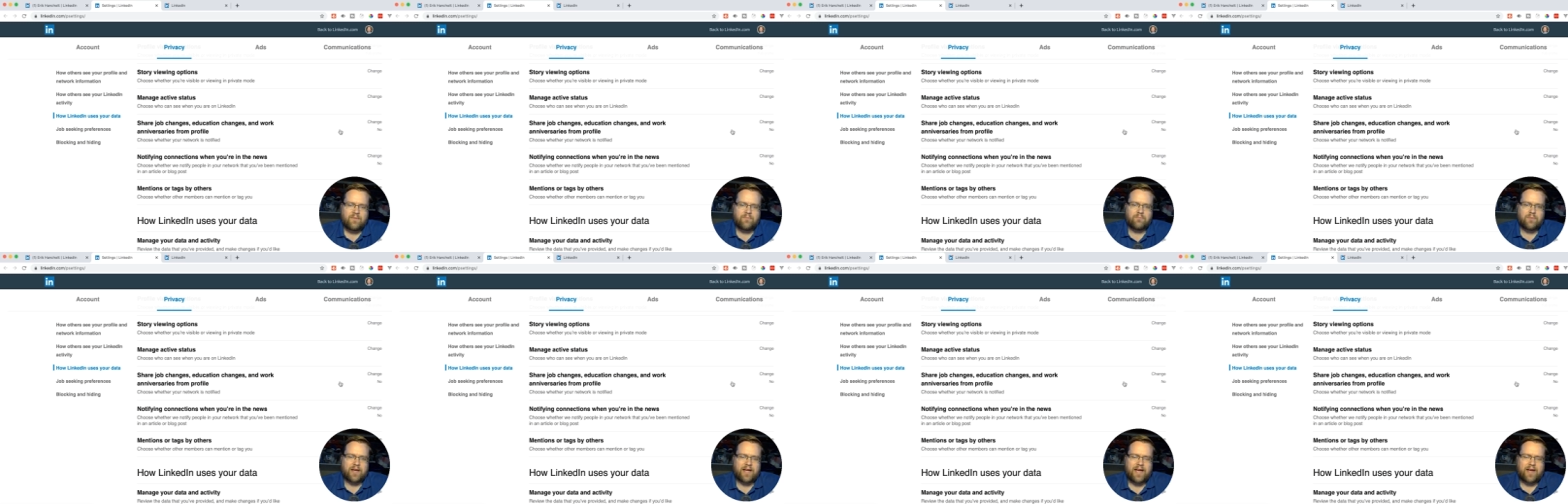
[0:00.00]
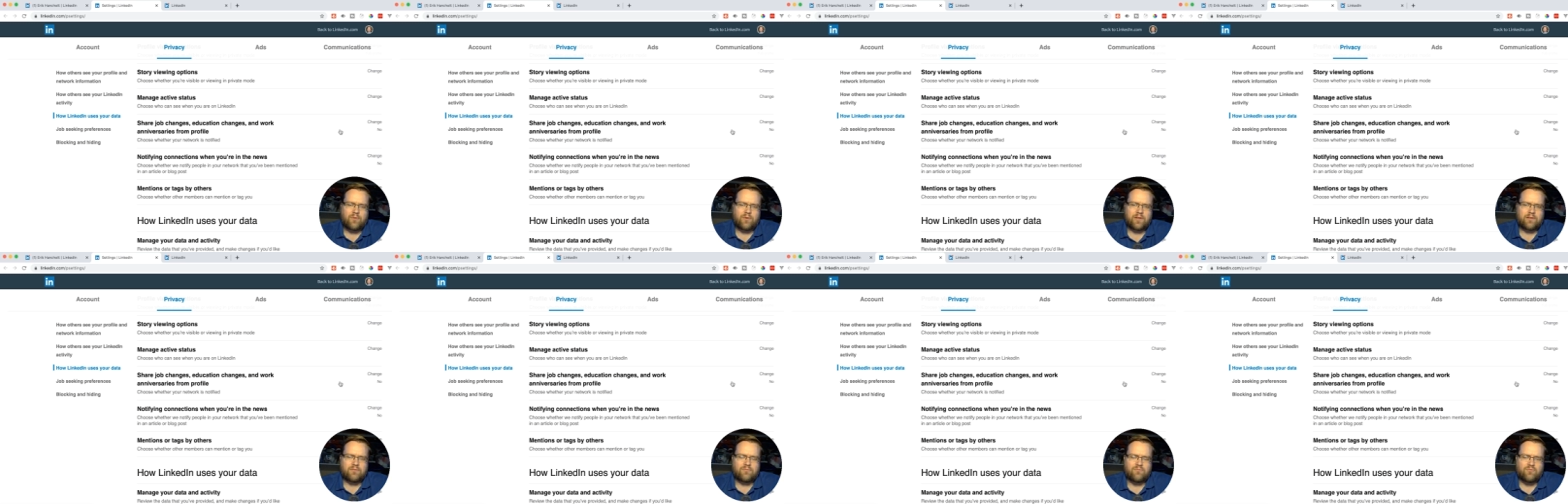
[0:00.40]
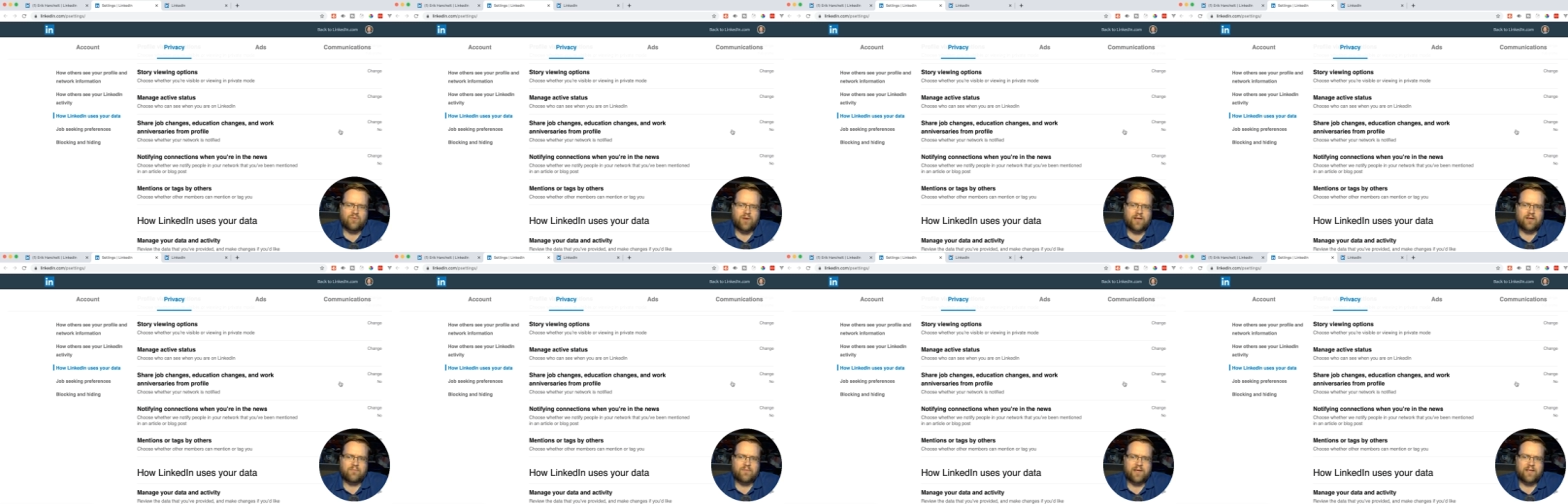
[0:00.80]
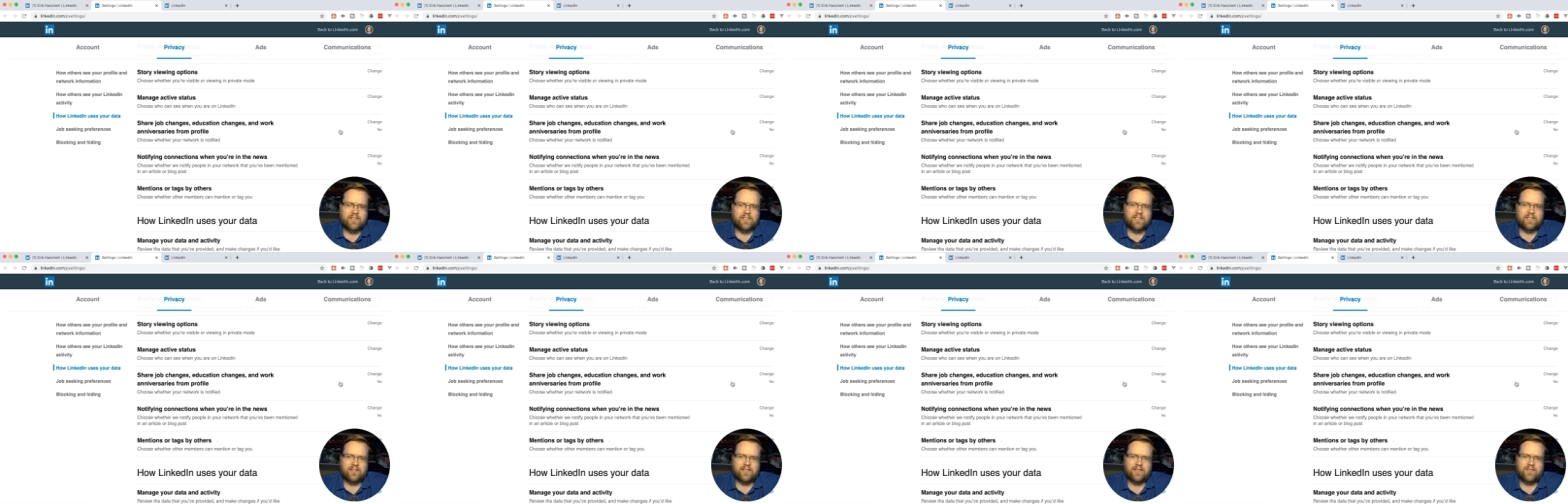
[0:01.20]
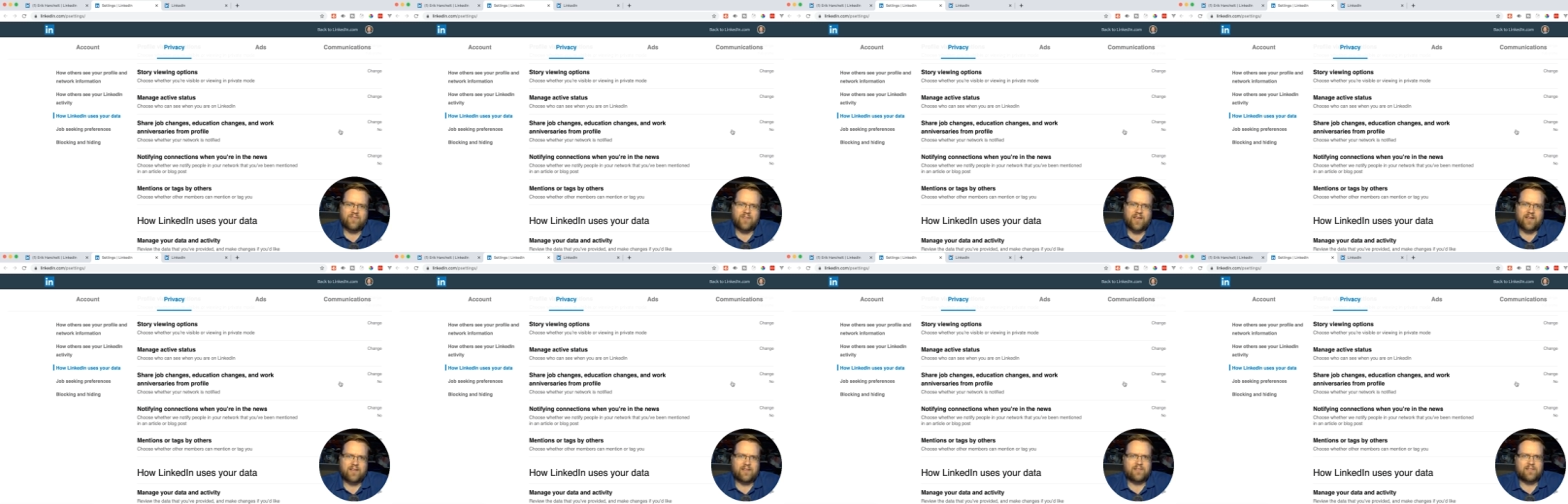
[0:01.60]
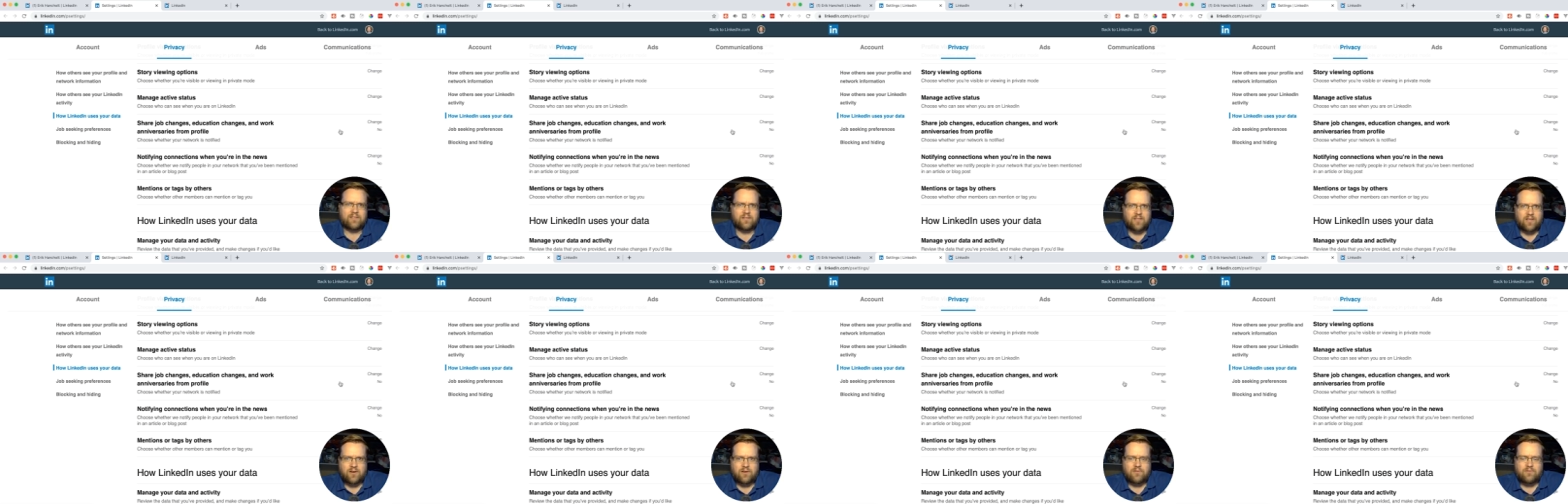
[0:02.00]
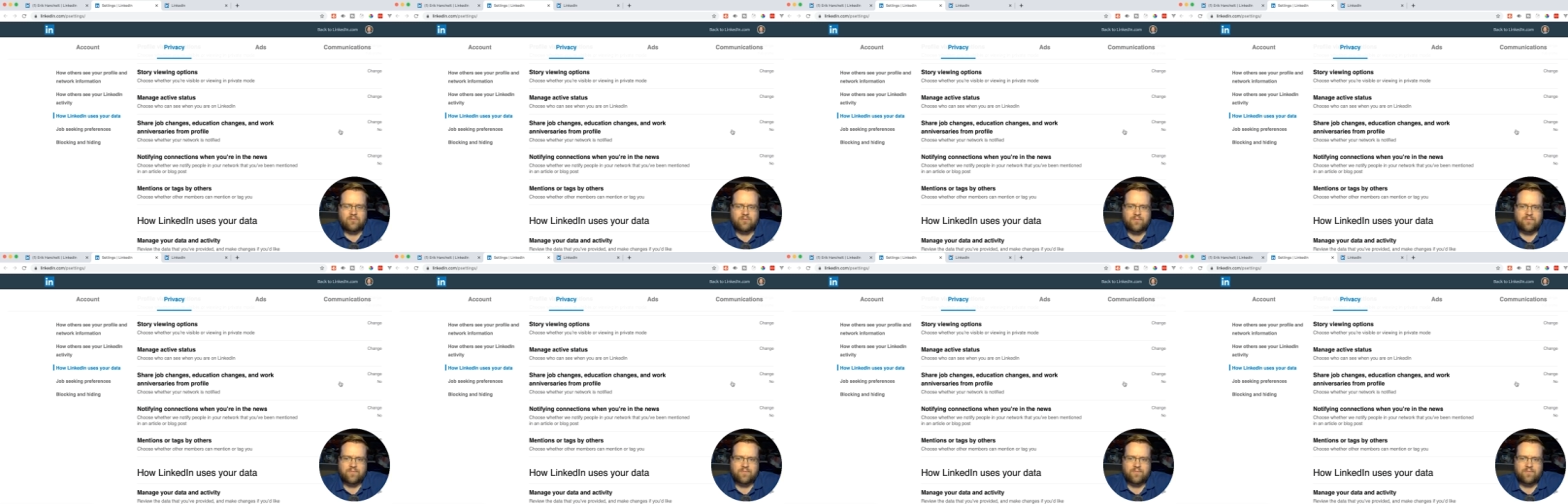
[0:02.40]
but I would recommend to leave that as no.